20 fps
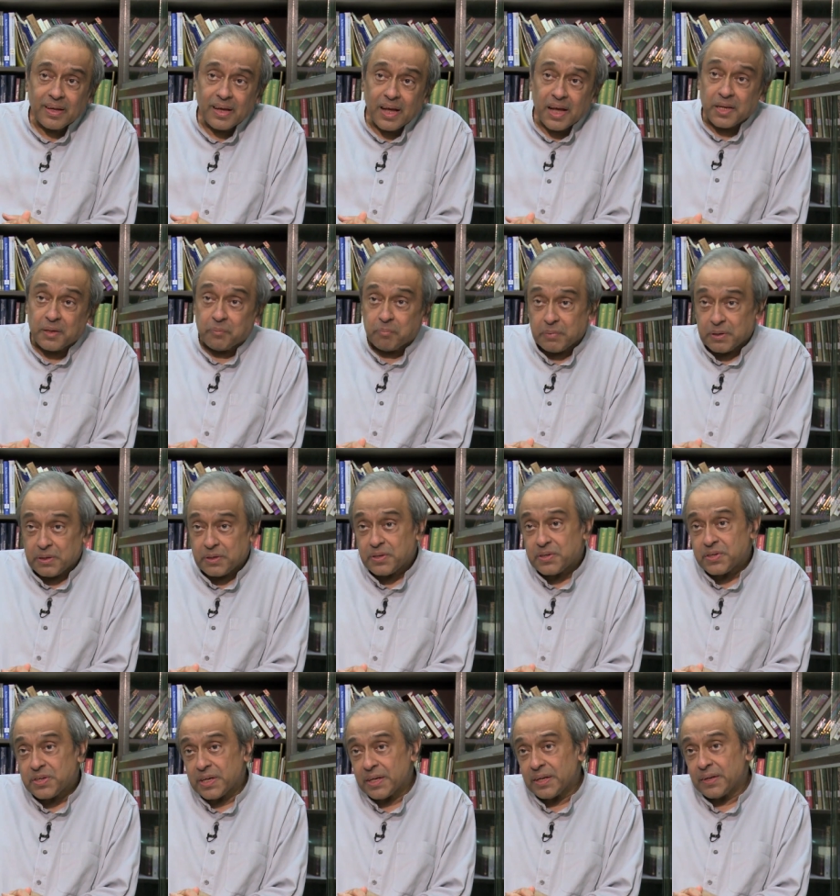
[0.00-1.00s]

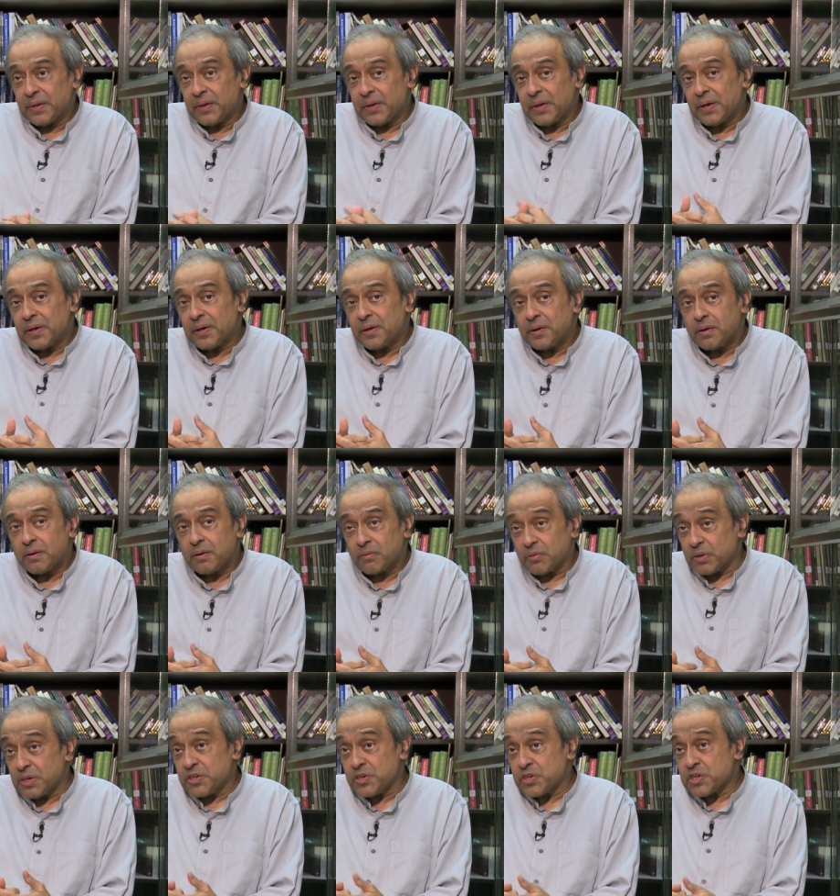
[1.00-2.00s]
element in uh,
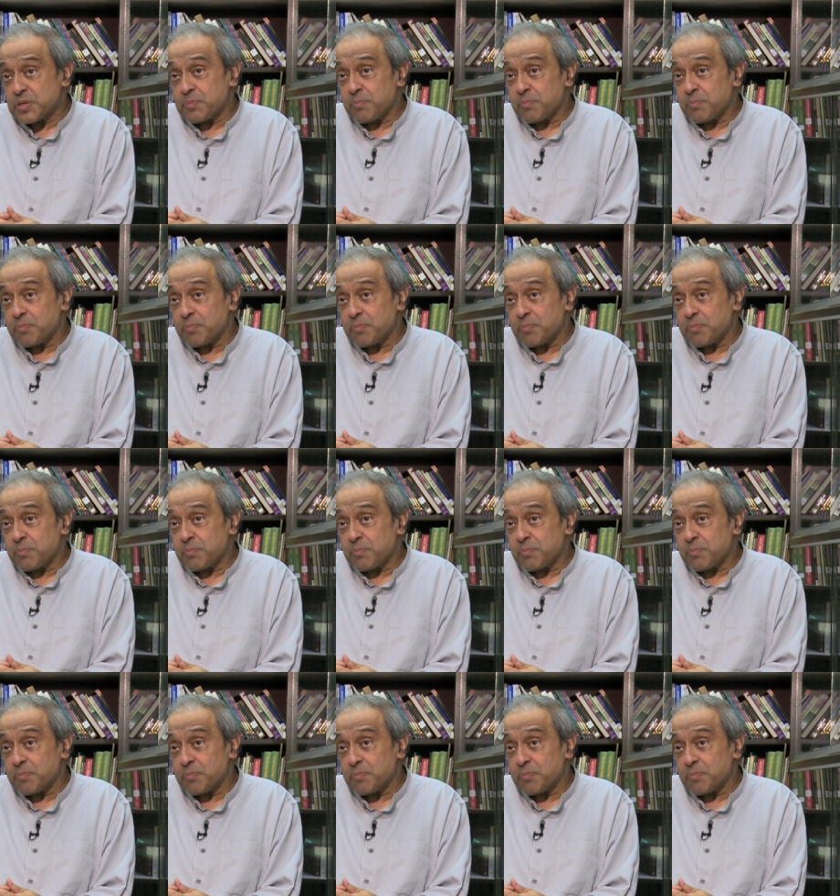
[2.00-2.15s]
religious